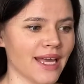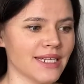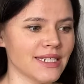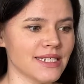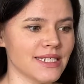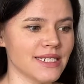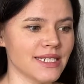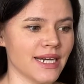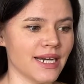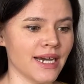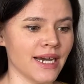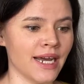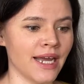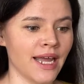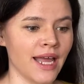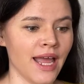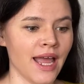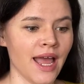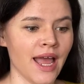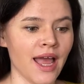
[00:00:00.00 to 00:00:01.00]
and
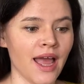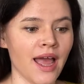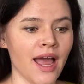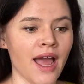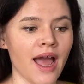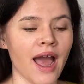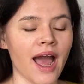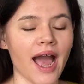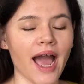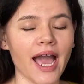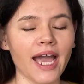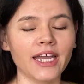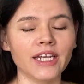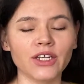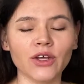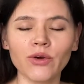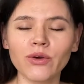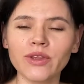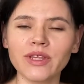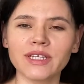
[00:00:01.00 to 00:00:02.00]
uh,
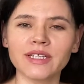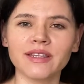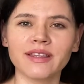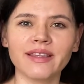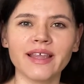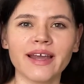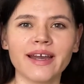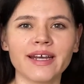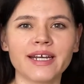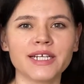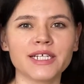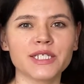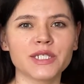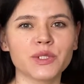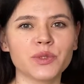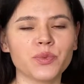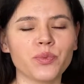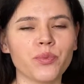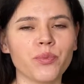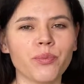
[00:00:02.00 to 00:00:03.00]
I know that
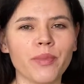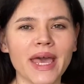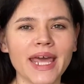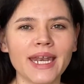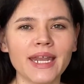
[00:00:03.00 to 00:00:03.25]
there's